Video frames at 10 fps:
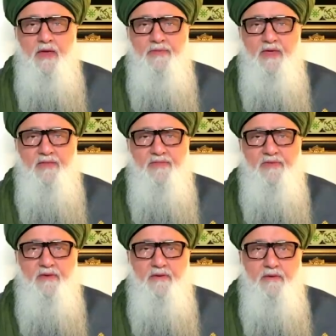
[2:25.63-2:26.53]
and that
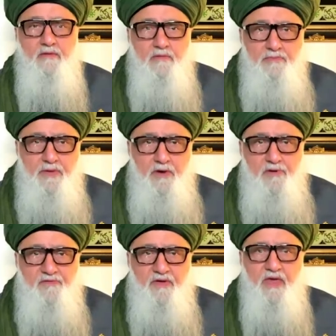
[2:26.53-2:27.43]
the
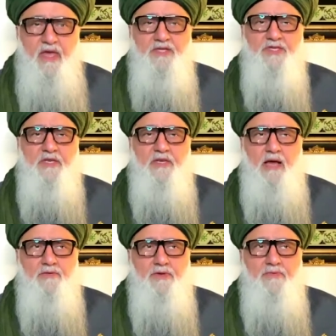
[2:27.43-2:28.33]
purification,
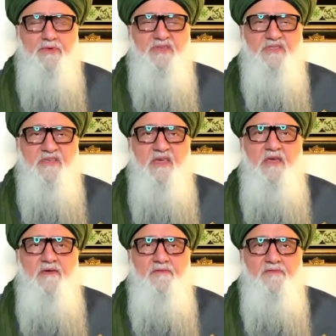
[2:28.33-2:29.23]
how to
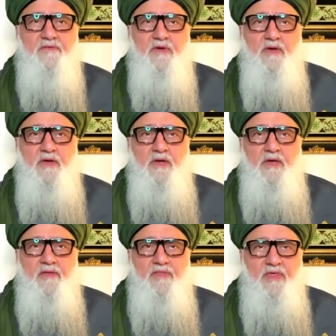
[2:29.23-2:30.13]
receive
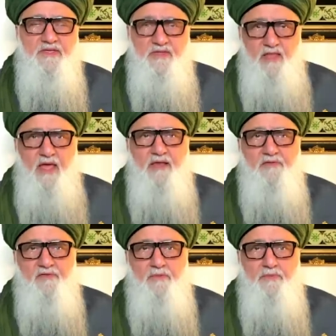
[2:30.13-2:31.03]
this
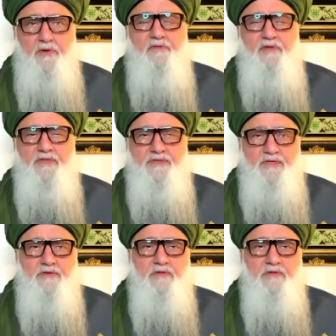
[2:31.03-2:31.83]
light from Prophet,